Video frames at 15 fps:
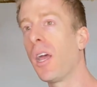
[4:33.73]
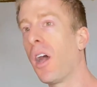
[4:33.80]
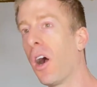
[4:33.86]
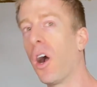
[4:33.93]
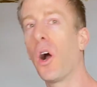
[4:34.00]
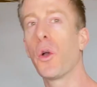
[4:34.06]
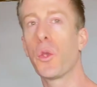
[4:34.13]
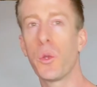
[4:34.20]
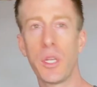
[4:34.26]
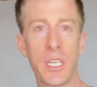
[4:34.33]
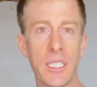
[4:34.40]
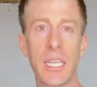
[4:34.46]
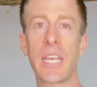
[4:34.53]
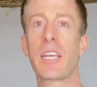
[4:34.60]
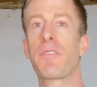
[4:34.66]
oh, you need to
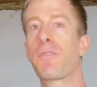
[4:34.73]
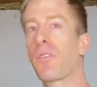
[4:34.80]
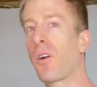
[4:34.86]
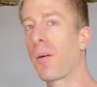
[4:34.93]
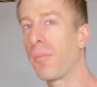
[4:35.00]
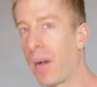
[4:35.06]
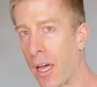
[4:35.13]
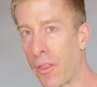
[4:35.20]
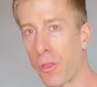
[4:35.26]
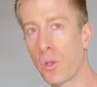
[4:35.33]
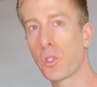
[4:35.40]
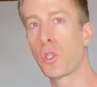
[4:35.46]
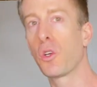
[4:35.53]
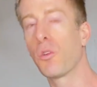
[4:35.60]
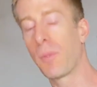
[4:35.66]
take it for a month or
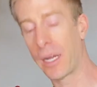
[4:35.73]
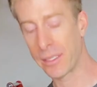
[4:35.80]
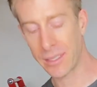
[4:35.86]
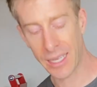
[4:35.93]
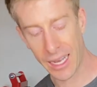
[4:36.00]
two months.